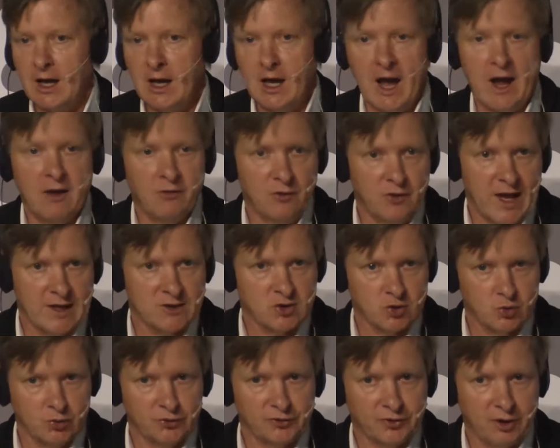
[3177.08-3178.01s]
And that's
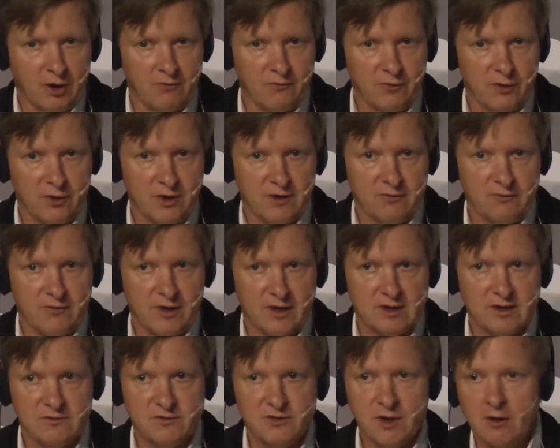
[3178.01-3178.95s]
also very
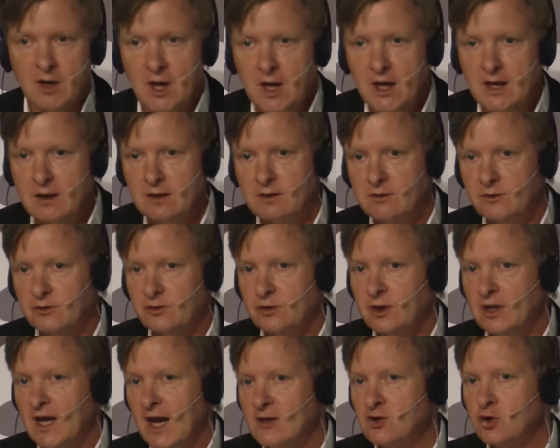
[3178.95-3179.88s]
effective. So
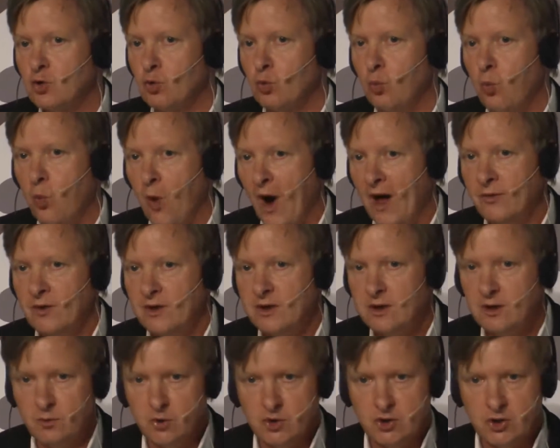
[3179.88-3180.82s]
the actual one that
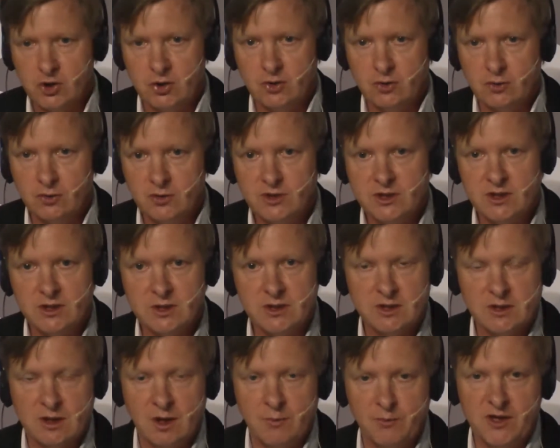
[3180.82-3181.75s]
you would choose
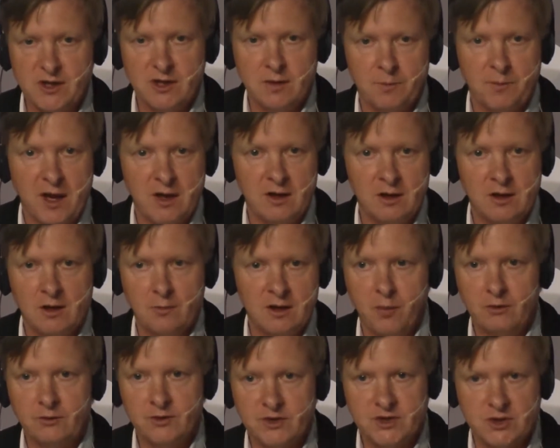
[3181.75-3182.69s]
is a bit dependent
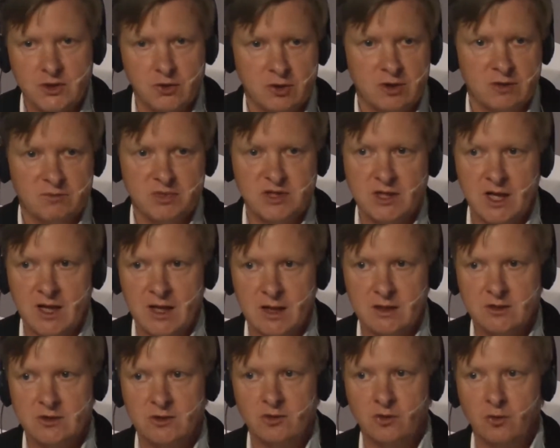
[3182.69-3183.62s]
on the
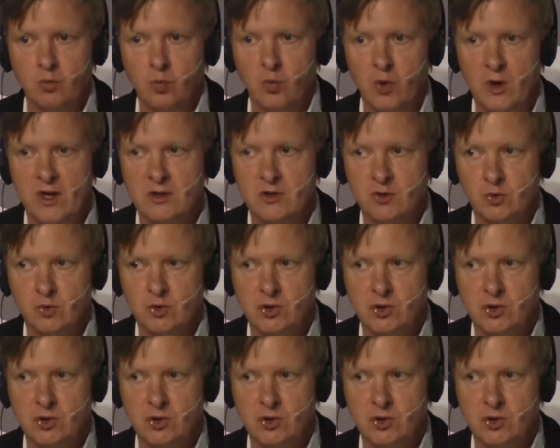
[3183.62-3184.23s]
circumstance and the weed you're